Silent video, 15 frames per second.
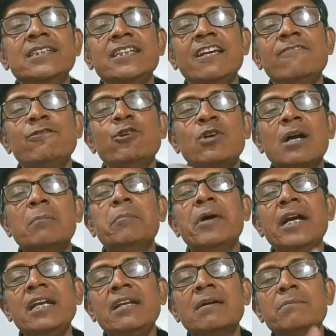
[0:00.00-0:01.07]
If you
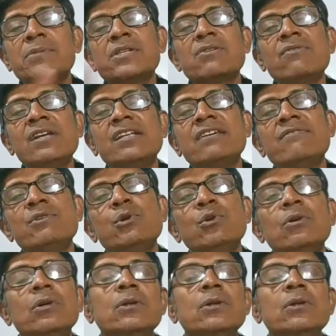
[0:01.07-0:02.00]
compile, computer will give you.